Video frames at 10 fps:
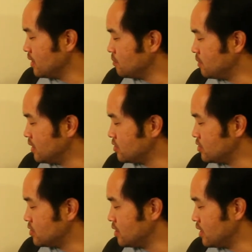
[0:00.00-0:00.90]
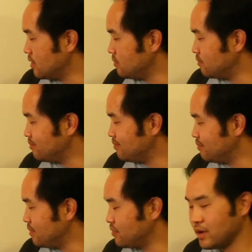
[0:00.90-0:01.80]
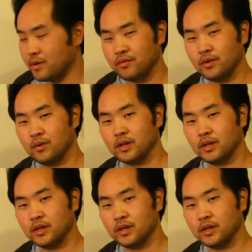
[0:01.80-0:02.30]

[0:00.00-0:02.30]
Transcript: but just before I review it,